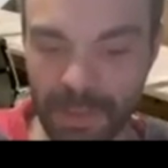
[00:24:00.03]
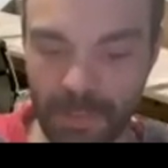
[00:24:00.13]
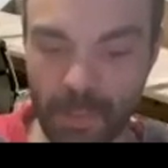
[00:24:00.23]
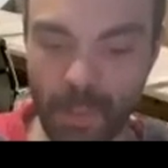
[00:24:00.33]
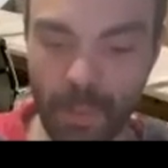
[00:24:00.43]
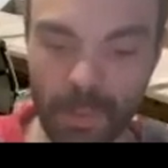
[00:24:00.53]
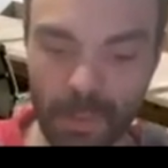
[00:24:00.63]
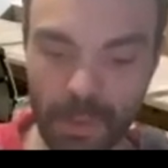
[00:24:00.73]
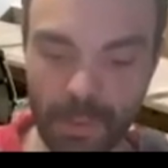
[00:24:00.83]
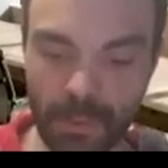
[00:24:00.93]
anymore,
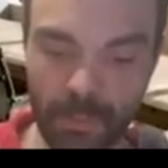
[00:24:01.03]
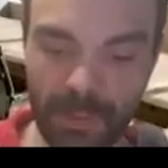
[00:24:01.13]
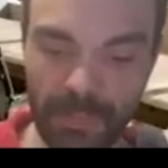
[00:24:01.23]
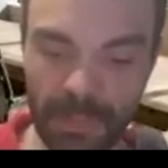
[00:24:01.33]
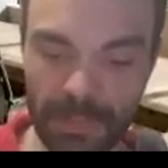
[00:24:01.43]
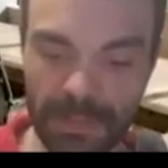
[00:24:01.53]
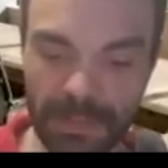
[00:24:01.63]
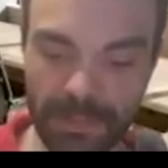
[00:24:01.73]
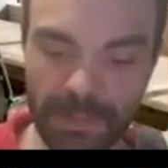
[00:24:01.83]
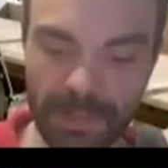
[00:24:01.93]
we will
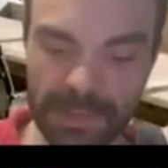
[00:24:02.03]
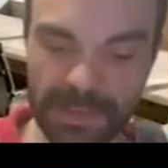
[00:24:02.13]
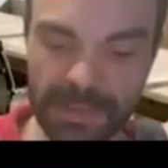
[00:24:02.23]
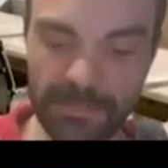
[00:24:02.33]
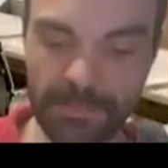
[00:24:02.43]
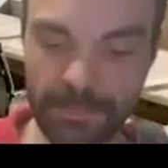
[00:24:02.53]
delete this.